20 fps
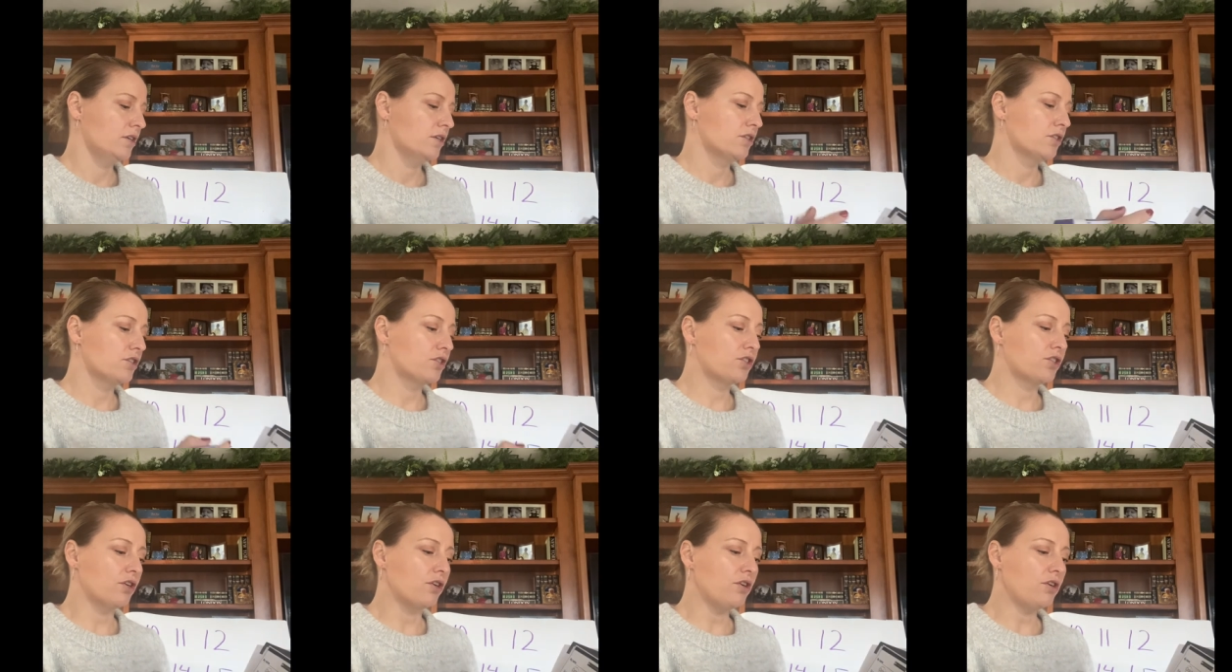
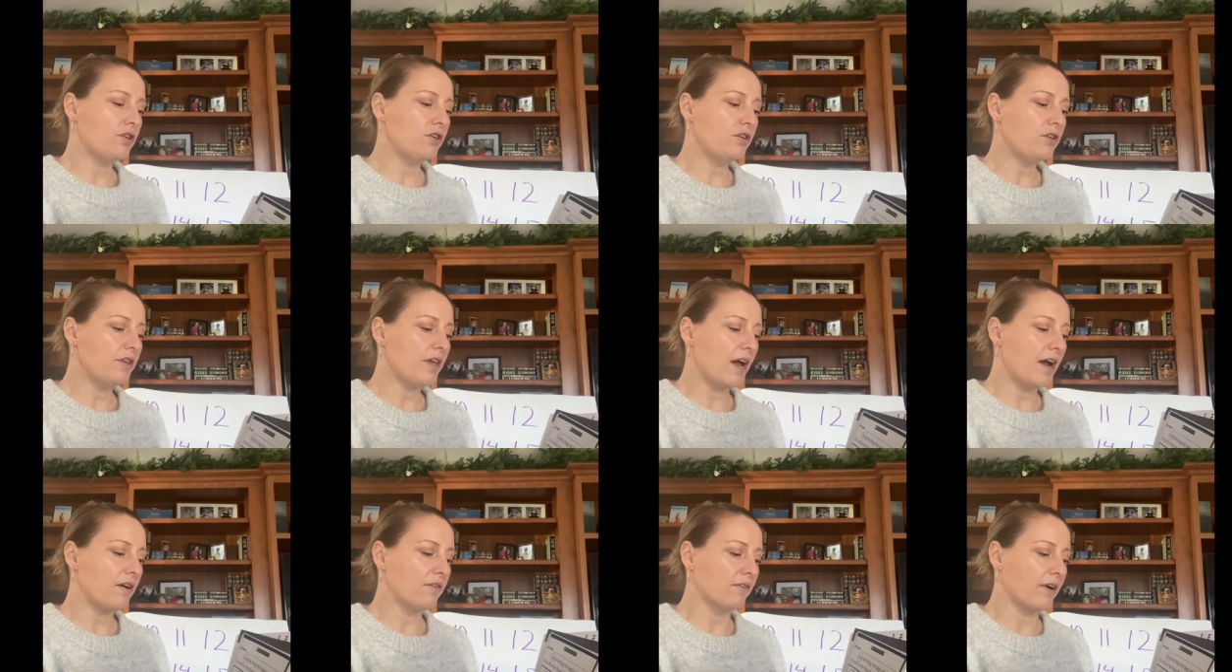Circle
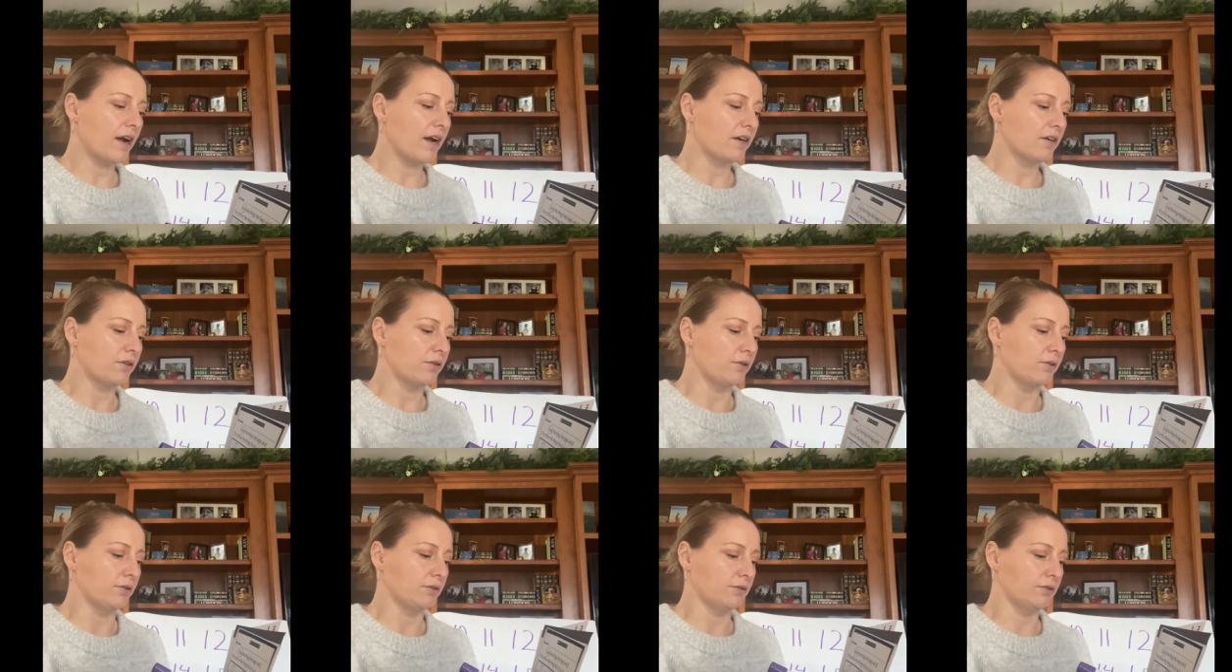that
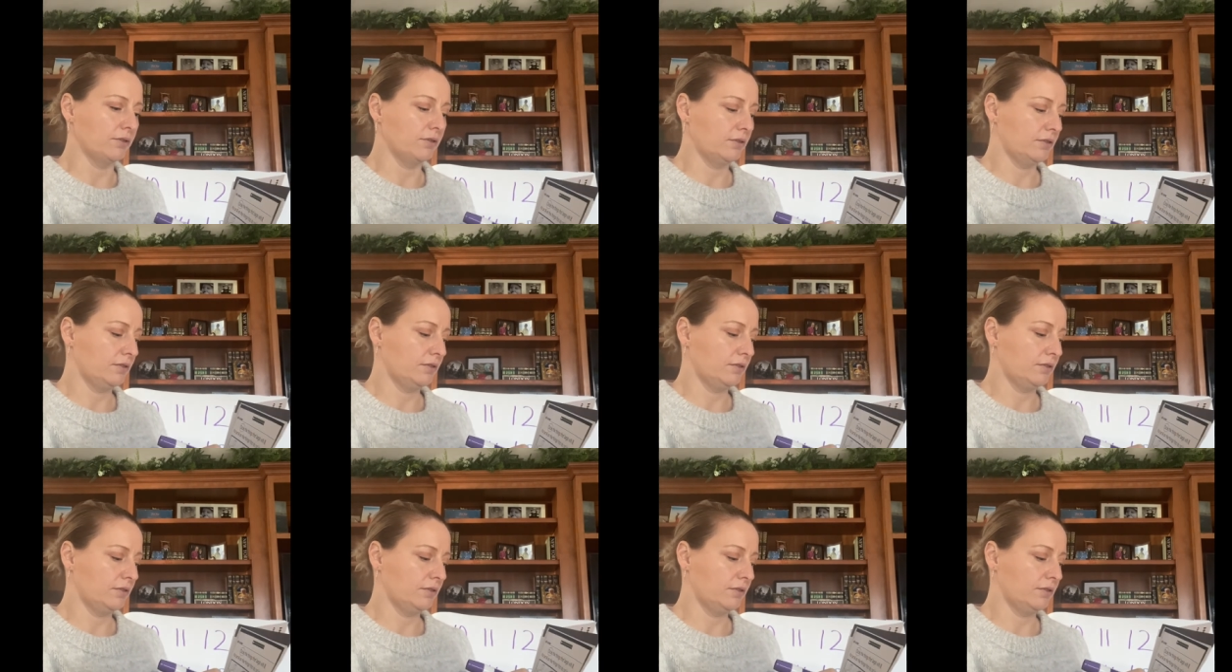raccoon.